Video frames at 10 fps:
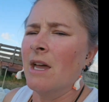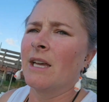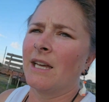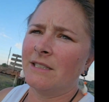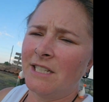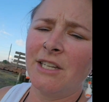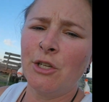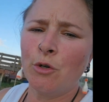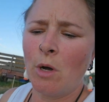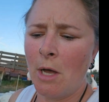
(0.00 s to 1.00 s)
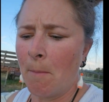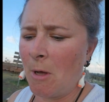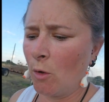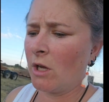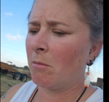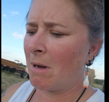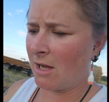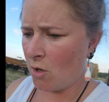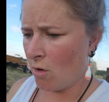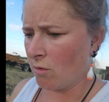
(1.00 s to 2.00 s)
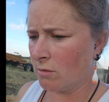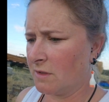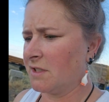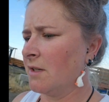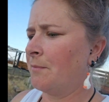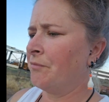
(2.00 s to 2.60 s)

continue milking my goats.